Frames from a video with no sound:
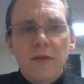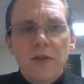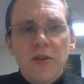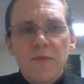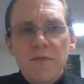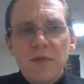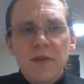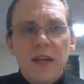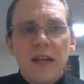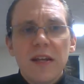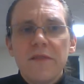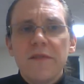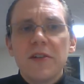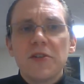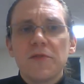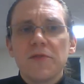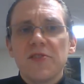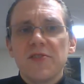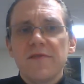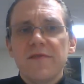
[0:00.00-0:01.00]

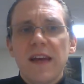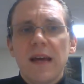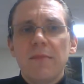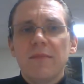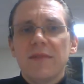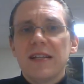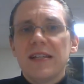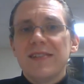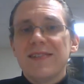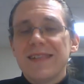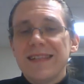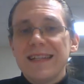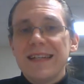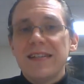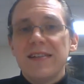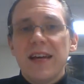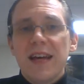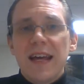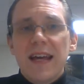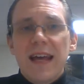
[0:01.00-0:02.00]
individuals and families
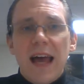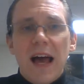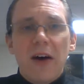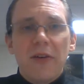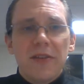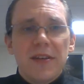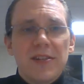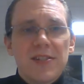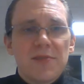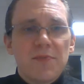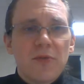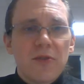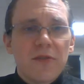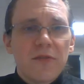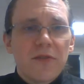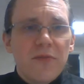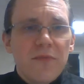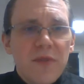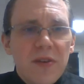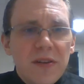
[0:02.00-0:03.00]
need healthy and supportive
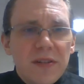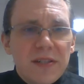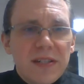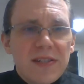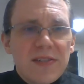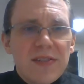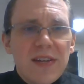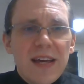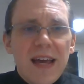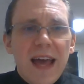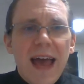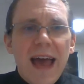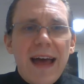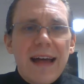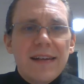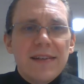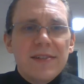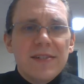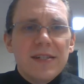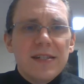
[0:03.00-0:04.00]
communities,
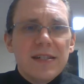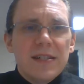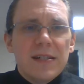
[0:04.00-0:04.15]
and